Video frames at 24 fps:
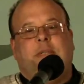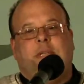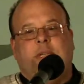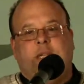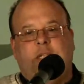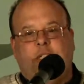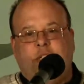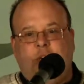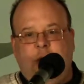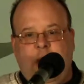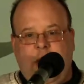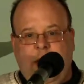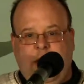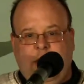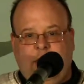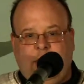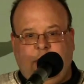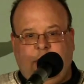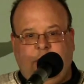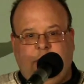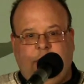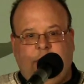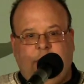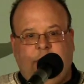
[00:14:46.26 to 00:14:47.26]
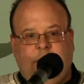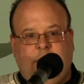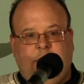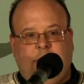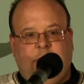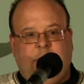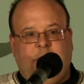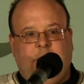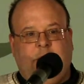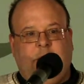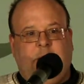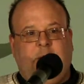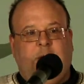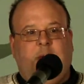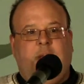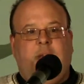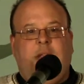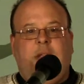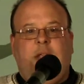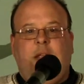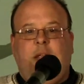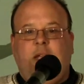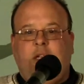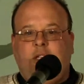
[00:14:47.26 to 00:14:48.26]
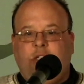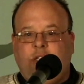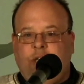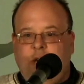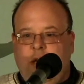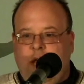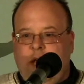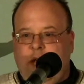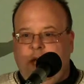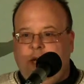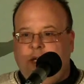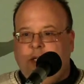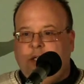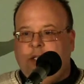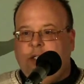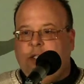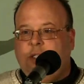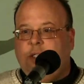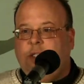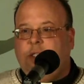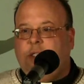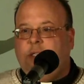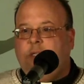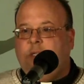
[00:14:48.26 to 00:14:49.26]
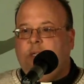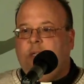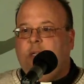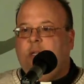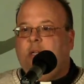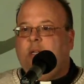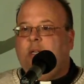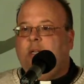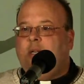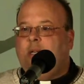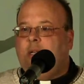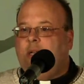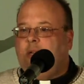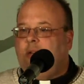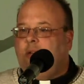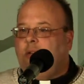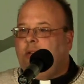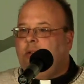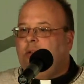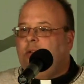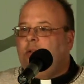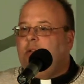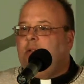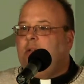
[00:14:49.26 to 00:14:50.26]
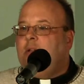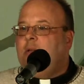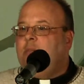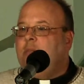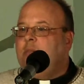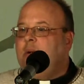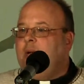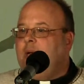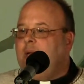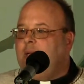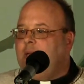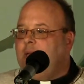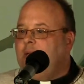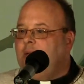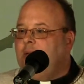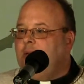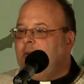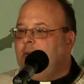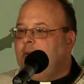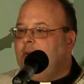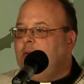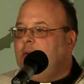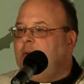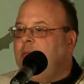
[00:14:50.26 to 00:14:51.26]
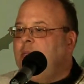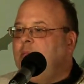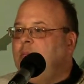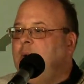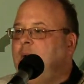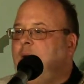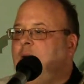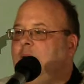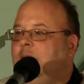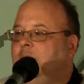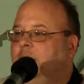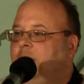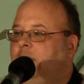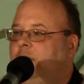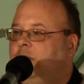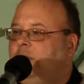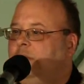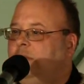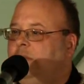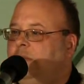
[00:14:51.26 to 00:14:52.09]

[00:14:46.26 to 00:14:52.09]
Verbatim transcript: It changed and changed little by little by little.